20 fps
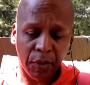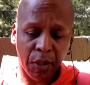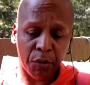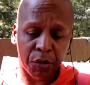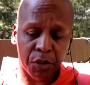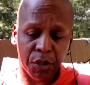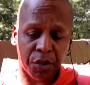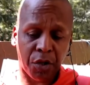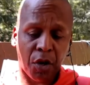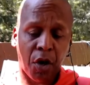It
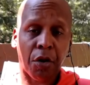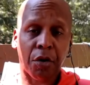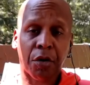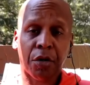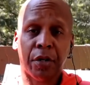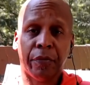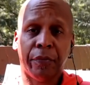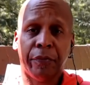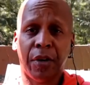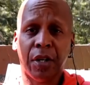was just harder
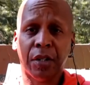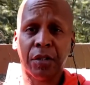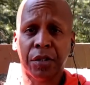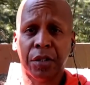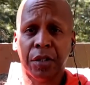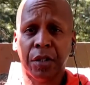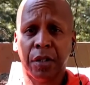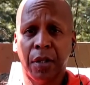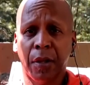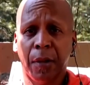to
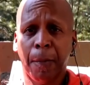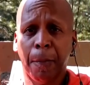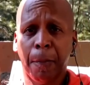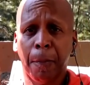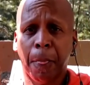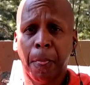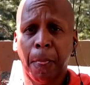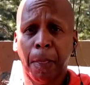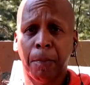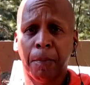function
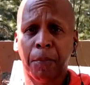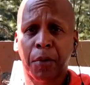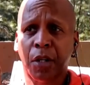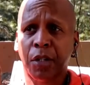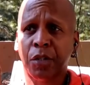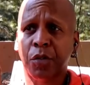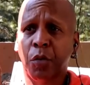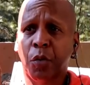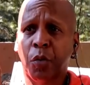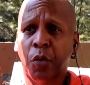
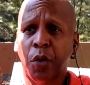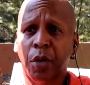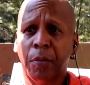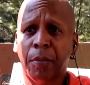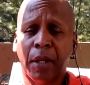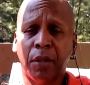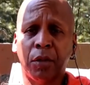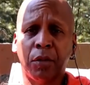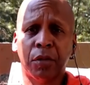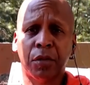because you were worried
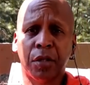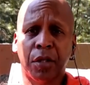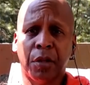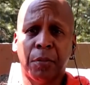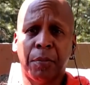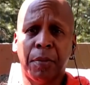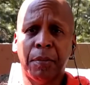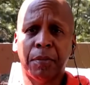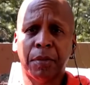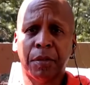about losing
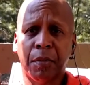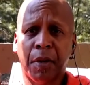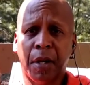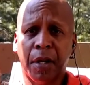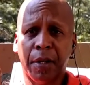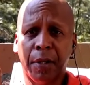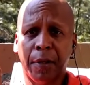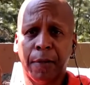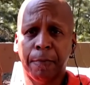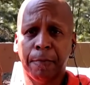other people's
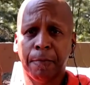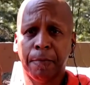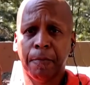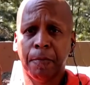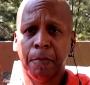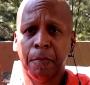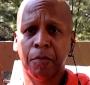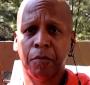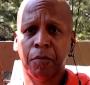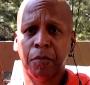money.
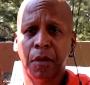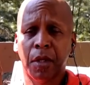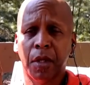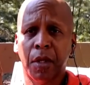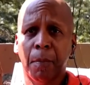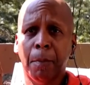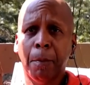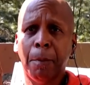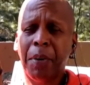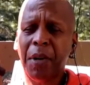
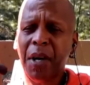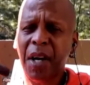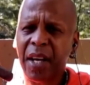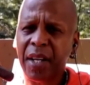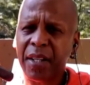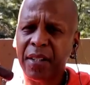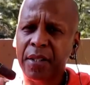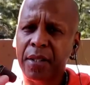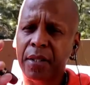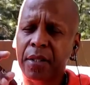
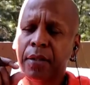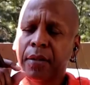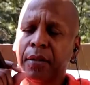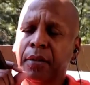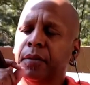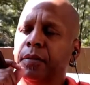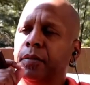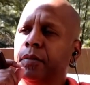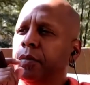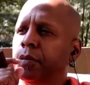But
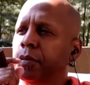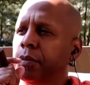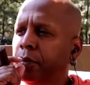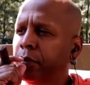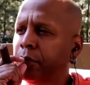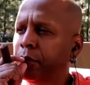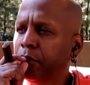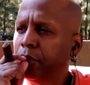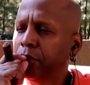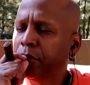
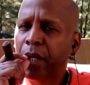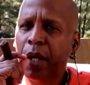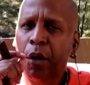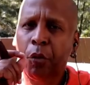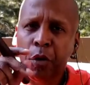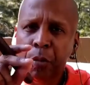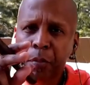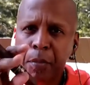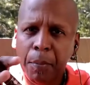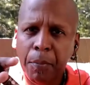now
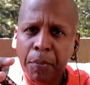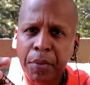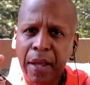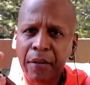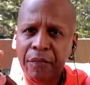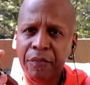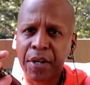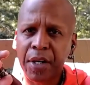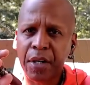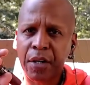remember
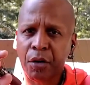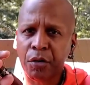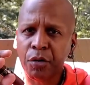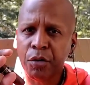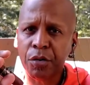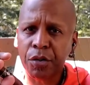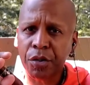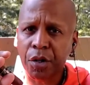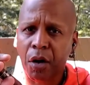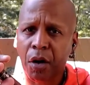that video
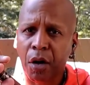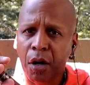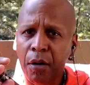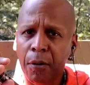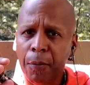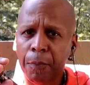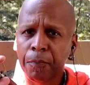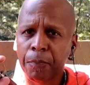you saw.